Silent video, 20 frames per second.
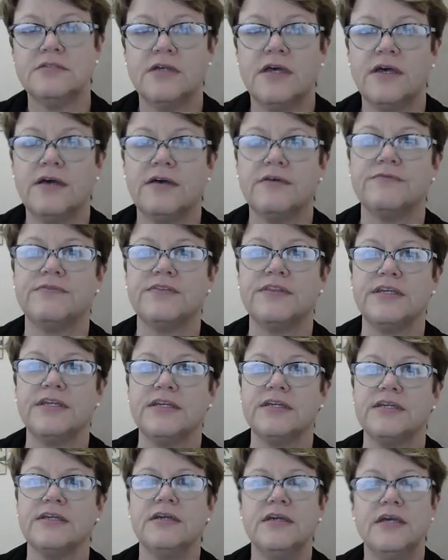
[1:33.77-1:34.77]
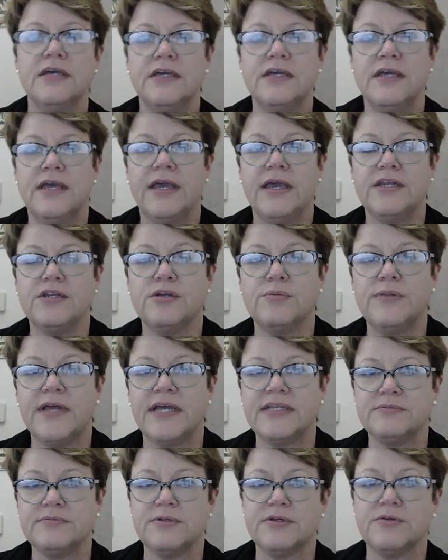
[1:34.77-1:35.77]
of the
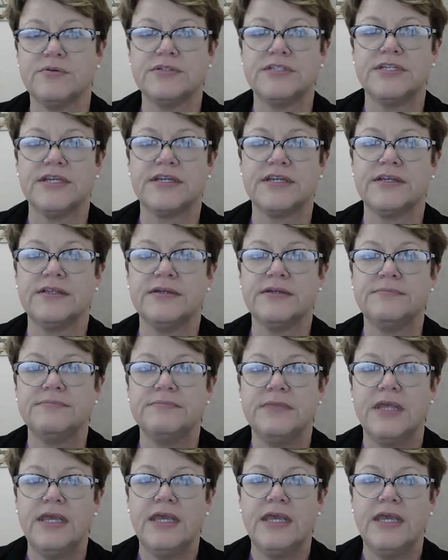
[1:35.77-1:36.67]
endoplasmic reticulum.